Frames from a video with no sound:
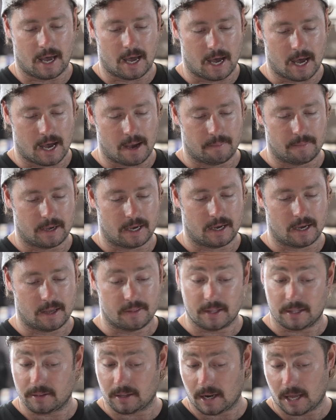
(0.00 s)
Um,
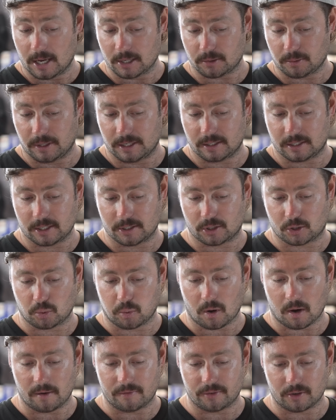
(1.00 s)
and then the last one, he says,
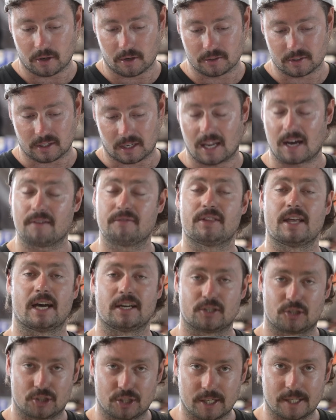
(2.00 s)
12 year olds love
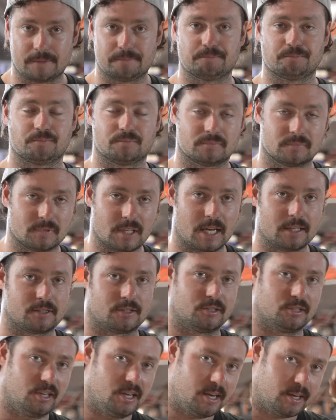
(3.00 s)
that shit. That's
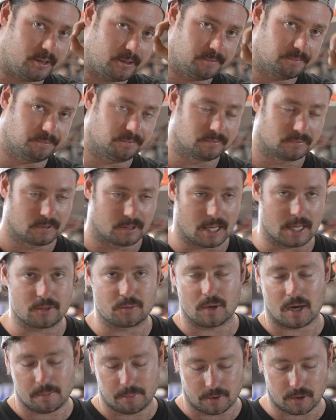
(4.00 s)
sick. That's
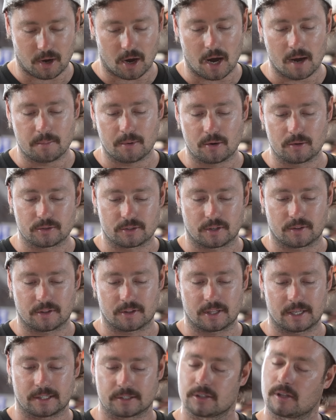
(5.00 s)
why I put eyeballs on the
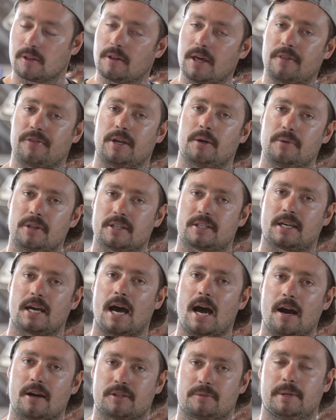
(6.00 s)
thing. So the thing with this
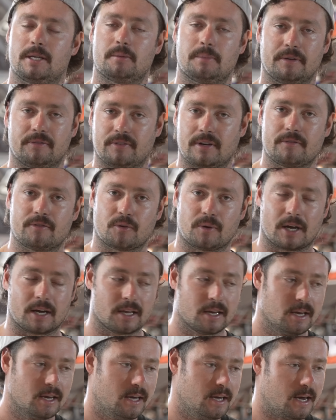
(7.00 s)
car, it's meant to be for everyone.
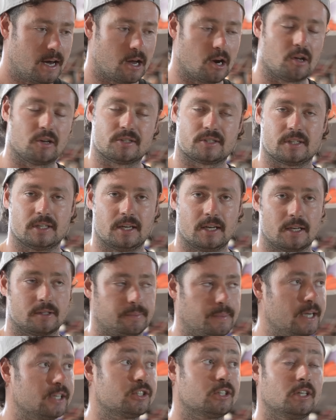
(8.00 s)
And honestly,
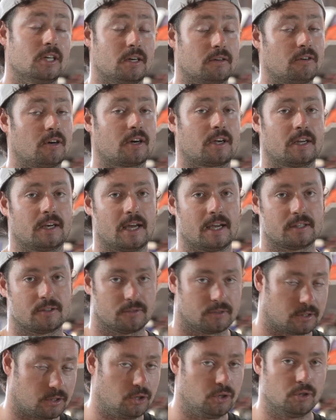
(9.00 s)
especially at Rocky Nats, it
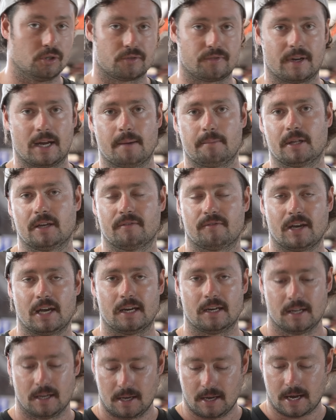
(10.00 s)
was a huge family
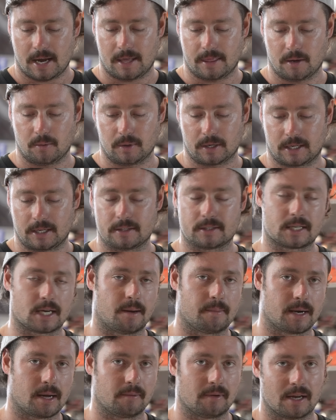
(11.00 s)
event and there were kids
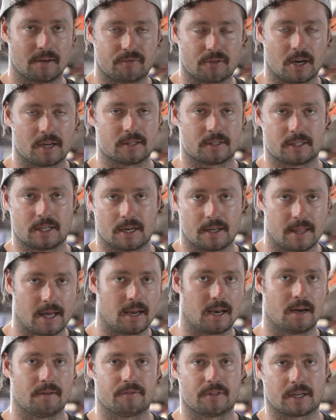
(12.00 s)
coming up left, right and centre
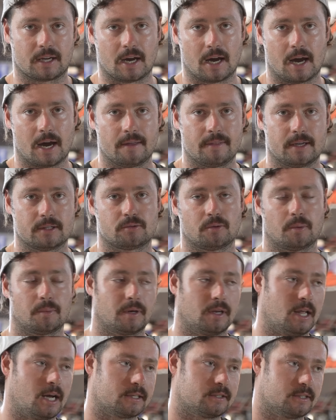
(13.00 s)
that loved the car. And that's what
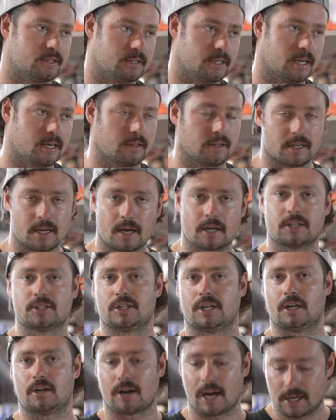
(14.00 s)
we like to see. The younger
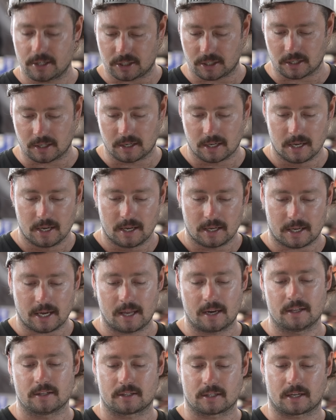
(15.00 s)
generation
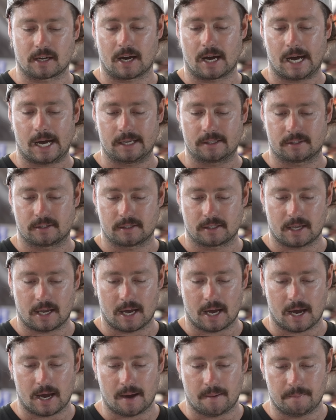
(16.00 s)
getting into cars.
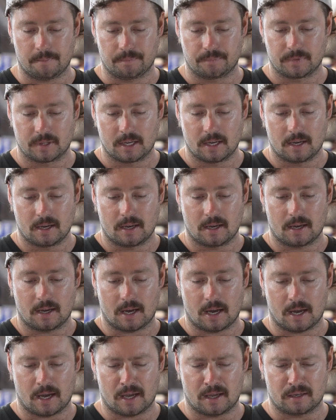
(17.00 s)
Um,
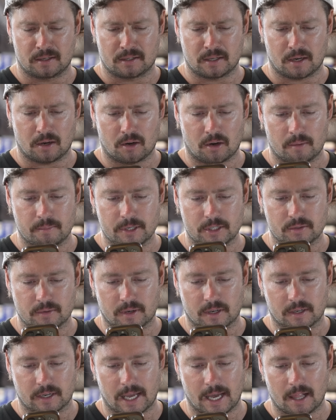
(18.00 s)
and yeah, oh, I missed
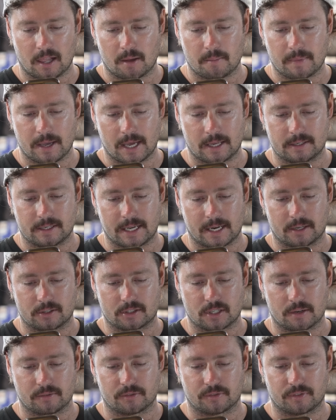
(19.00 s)
one. Hella mad down
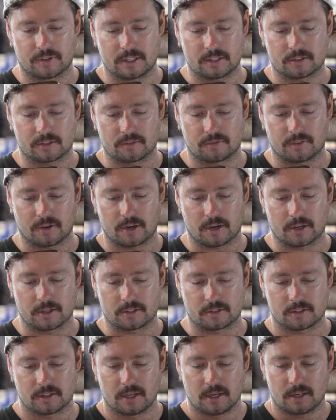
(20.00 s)
travel for Insta
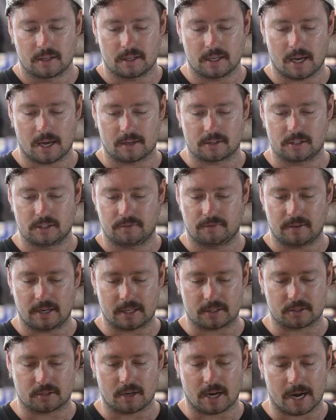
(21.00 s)
photos. Yeah, she
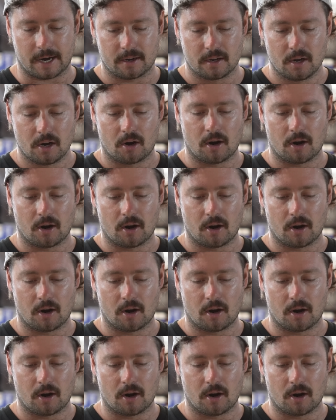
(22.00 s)
flexed great.